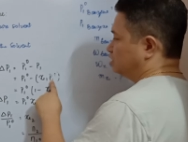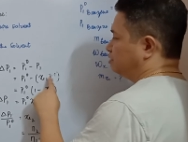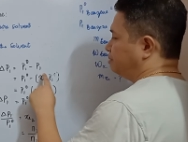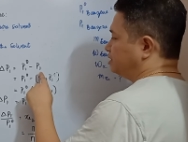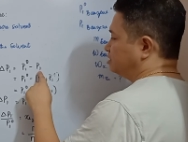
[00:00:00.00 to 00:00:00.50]
Just
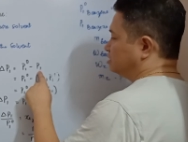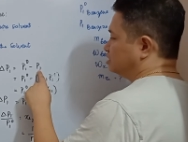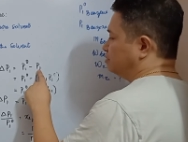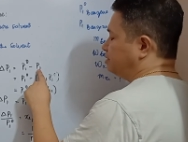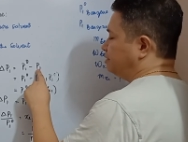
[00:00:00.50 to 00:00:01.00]

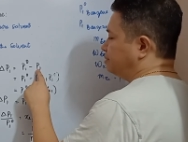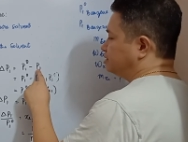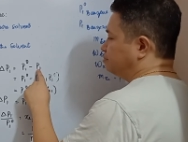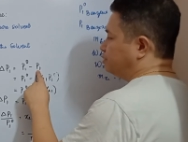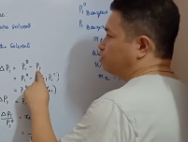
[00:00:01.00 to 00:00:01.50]
simply
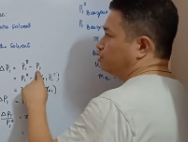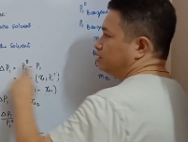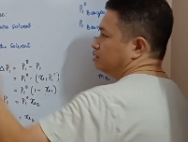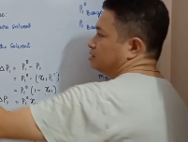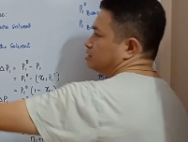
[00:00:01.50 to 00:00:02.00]
replacing
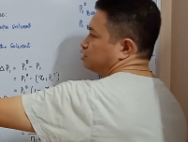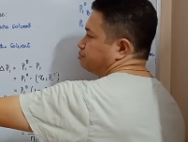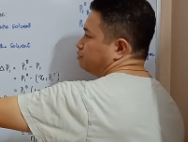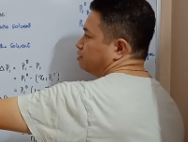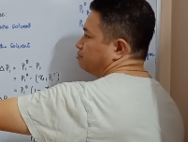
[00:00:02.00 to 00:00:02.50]
P1, this
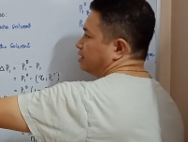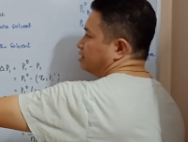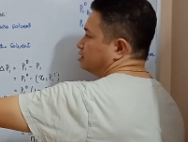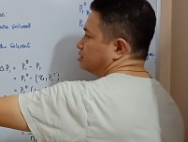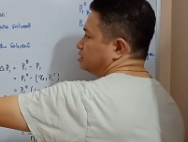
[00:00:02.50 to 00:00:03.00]
P1
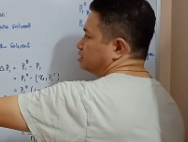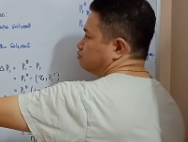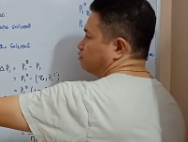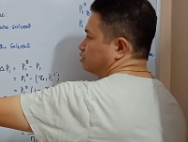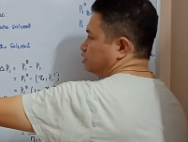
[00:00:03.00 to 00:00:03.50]
by
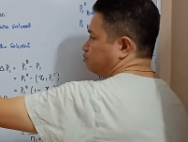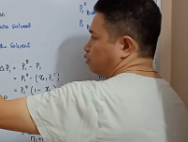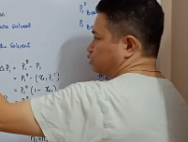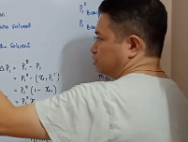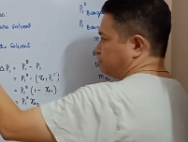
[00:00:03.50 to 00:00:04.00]
this
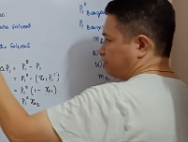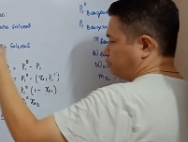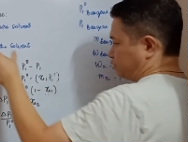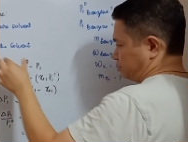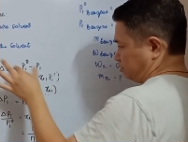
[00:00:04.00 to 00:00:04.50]
portion, the right
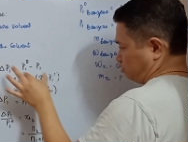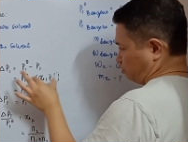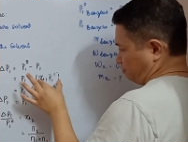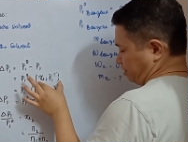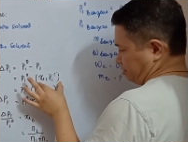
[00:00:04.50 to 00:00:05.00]
portion
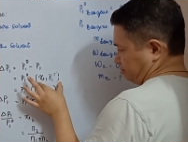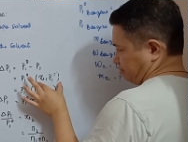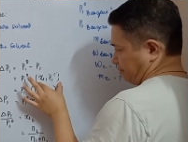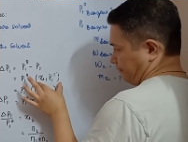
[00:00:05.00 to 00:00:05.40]
over here.